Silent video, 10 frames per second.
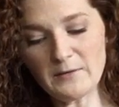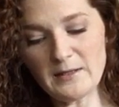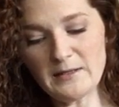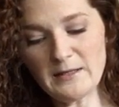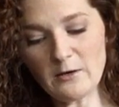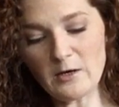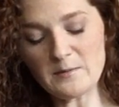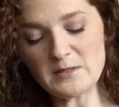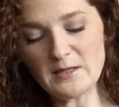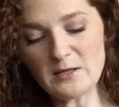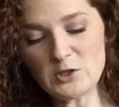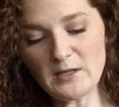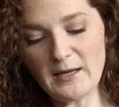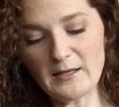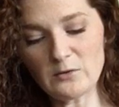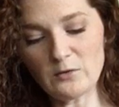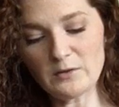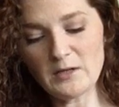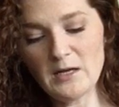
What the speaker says: flailing their arms and catching a handhold.